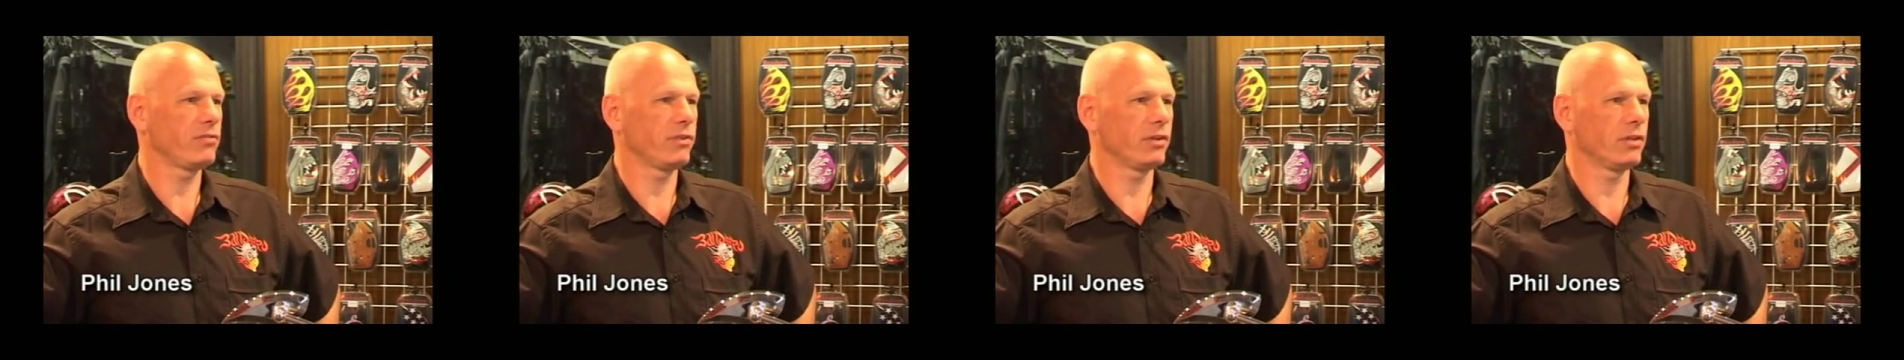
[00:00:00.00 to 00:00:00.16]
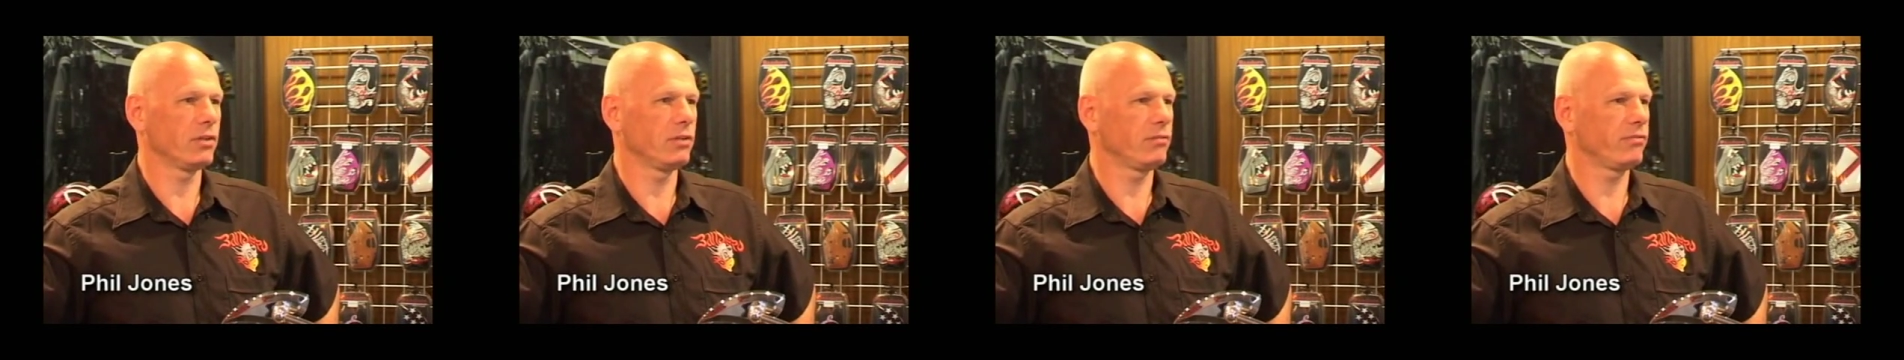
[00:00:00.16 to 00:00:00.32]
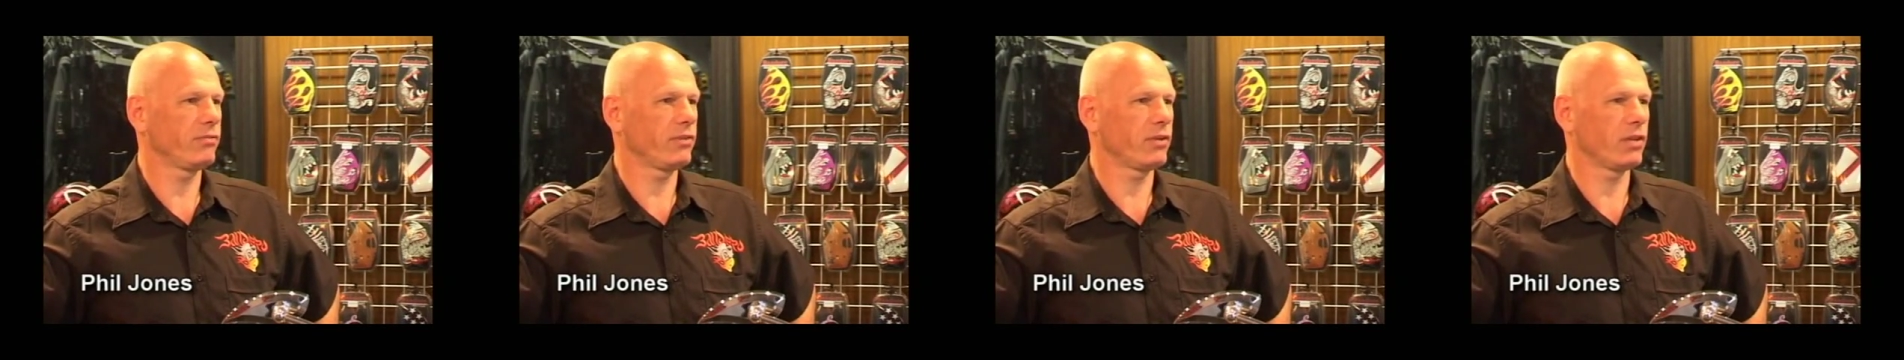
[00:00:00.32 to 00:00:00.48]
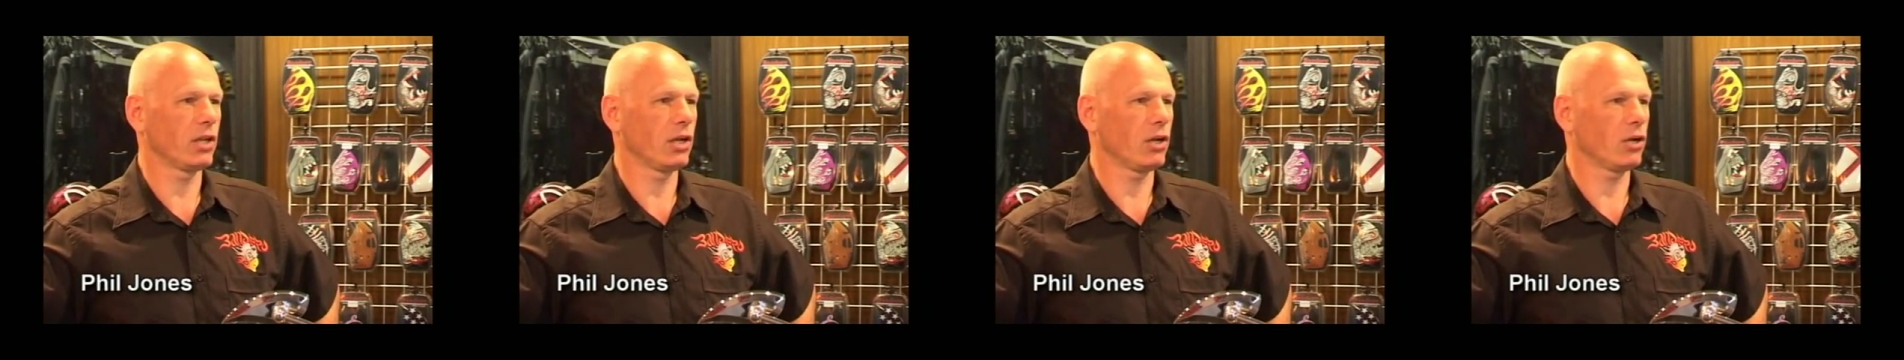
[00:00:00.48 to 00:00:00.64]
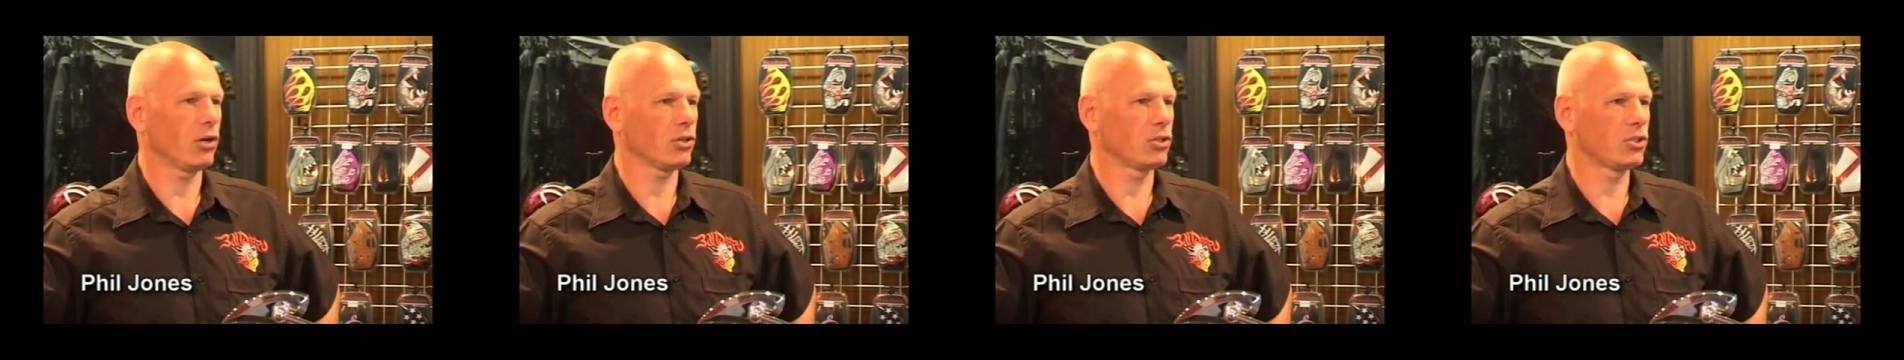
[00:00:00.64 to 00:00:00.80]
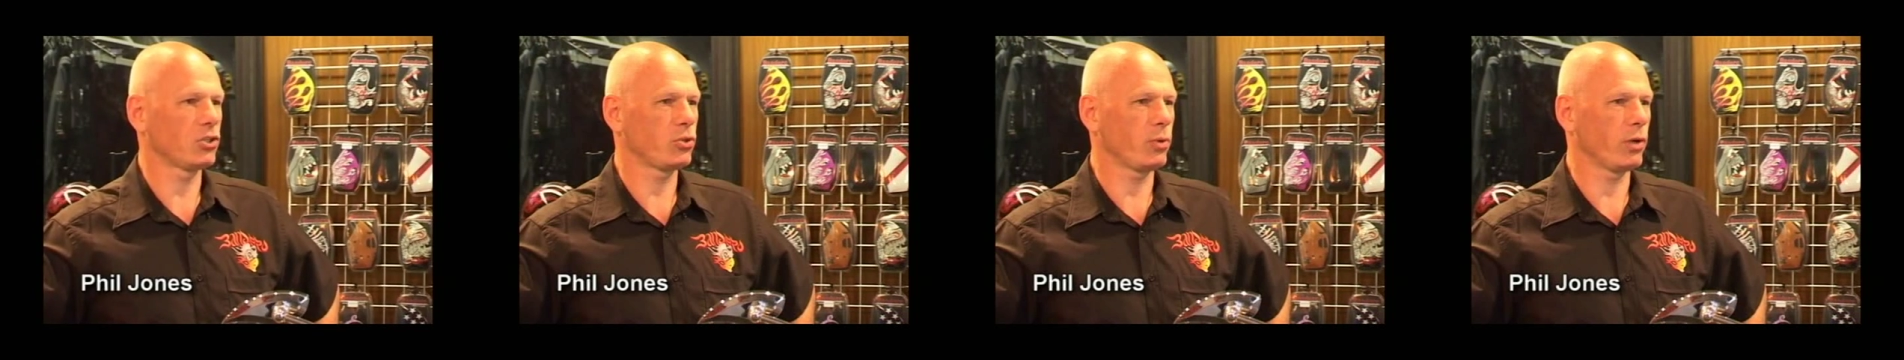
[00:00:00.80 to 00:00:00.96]
for the
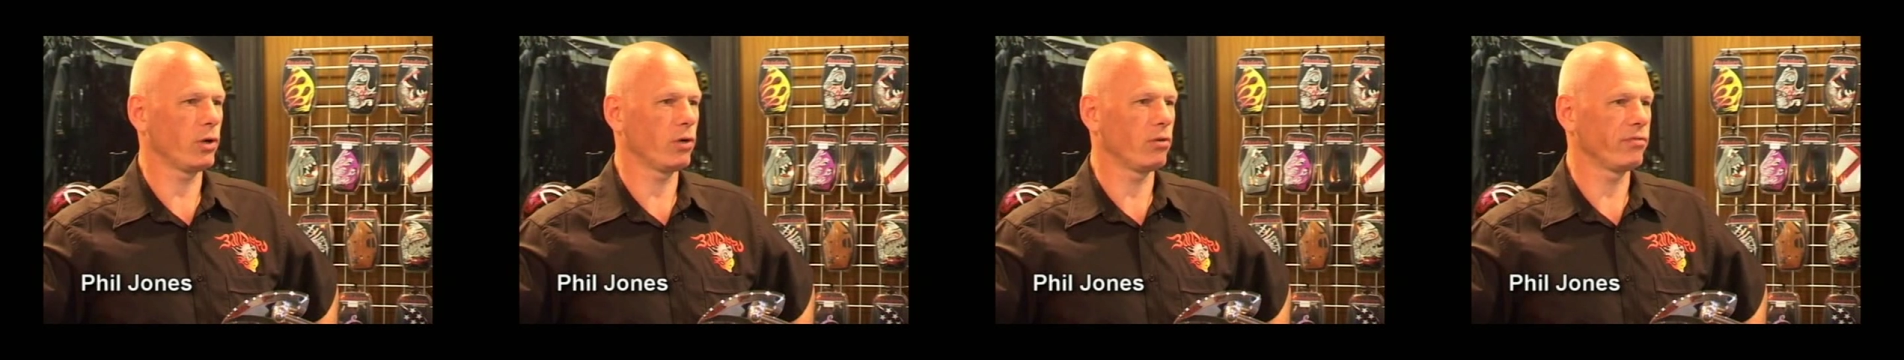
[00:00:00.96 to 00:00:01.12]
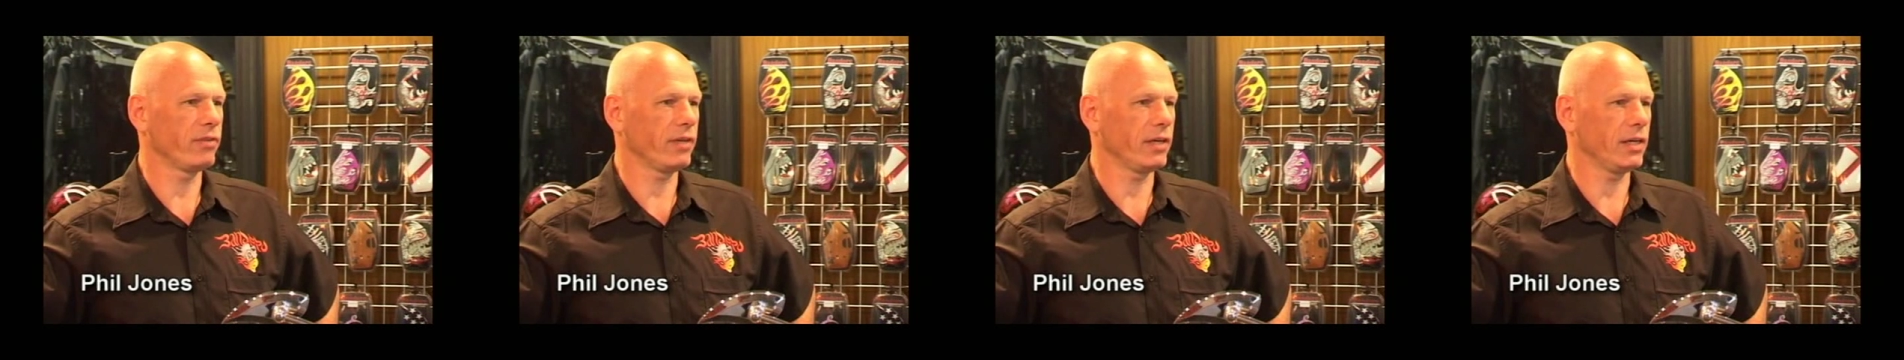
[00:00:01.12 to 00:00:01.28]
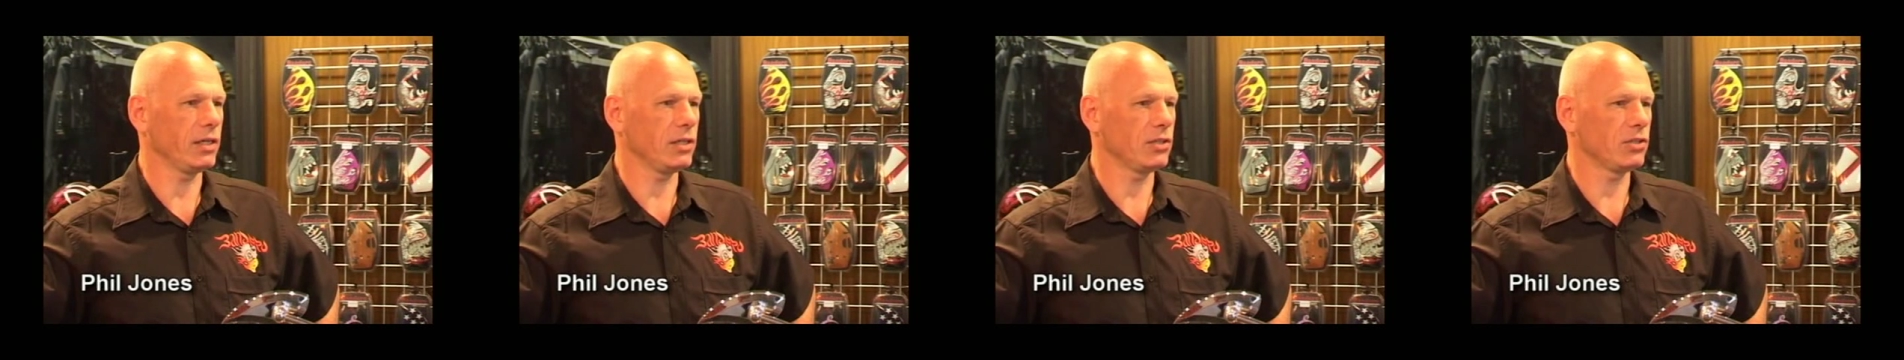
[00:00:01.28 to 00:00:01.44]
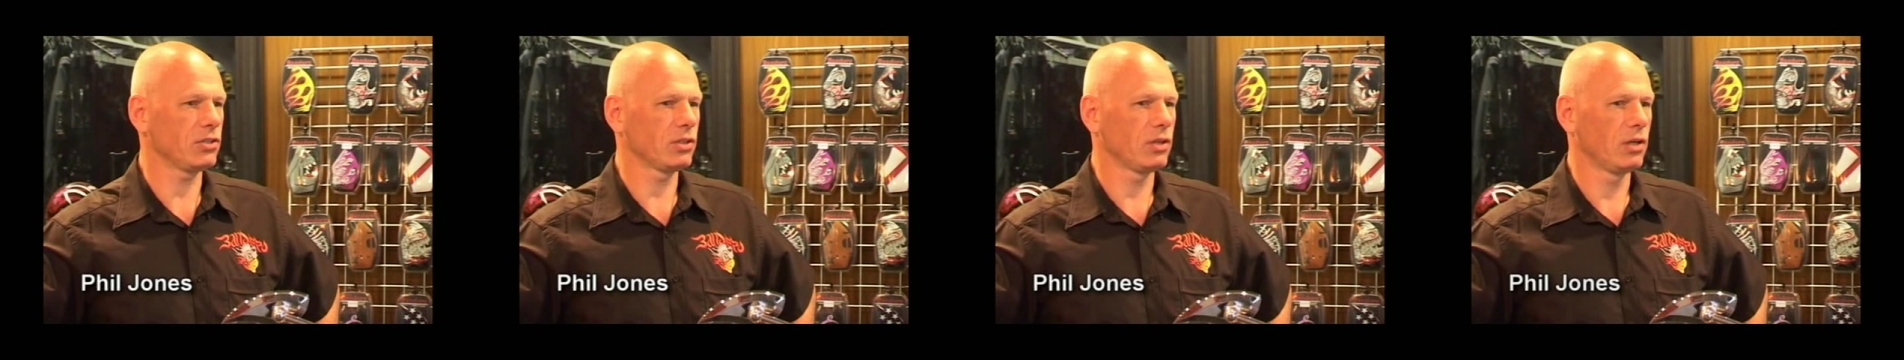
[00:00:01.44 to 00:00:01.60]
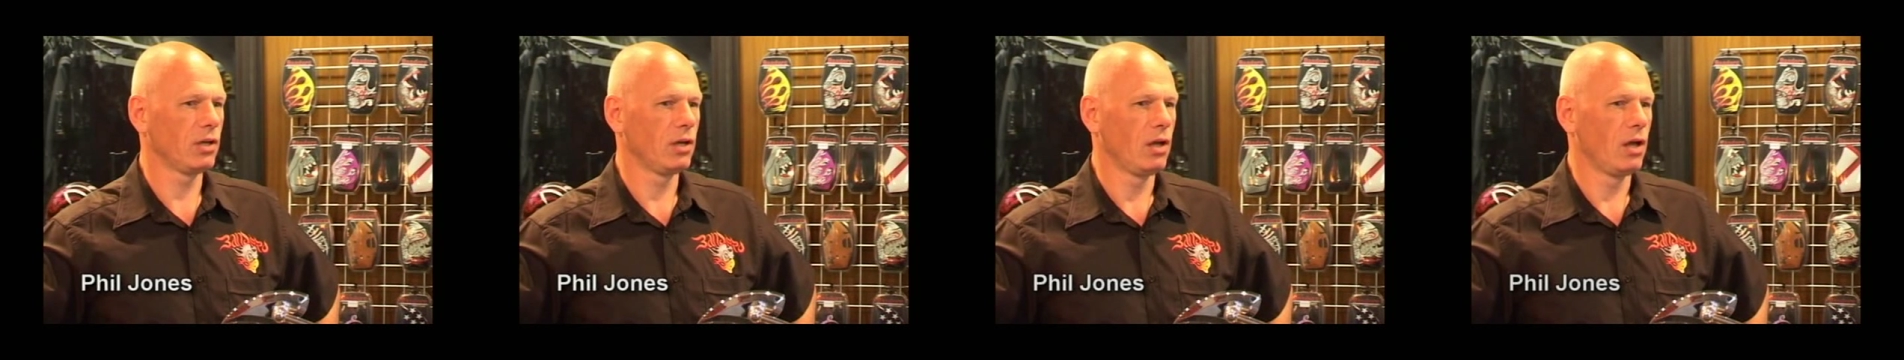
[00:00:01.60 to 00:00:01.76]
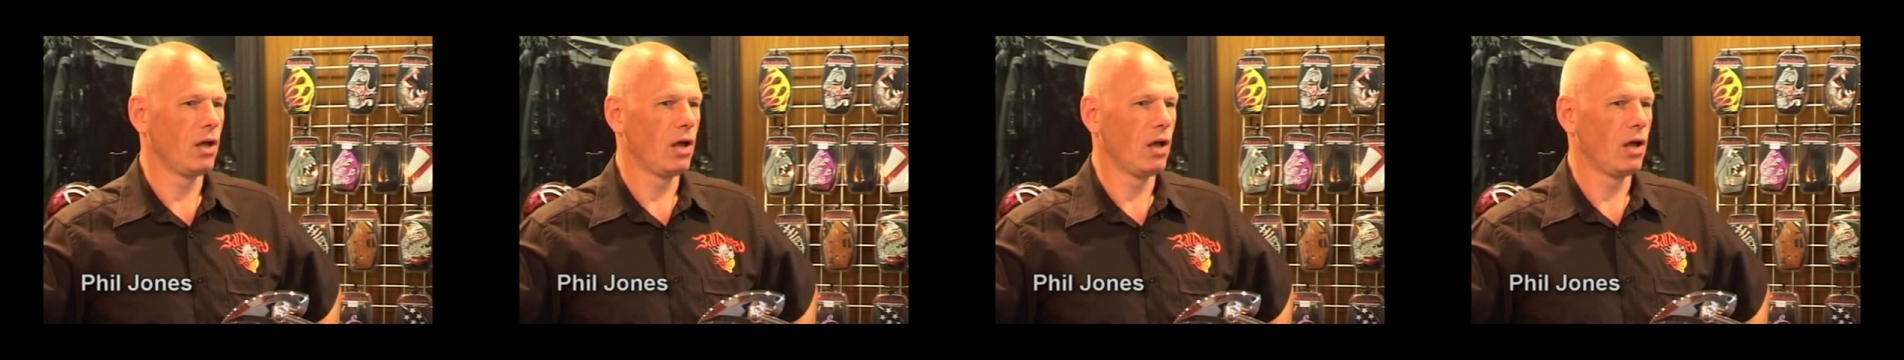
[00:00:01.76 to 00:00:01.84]
last 12 years,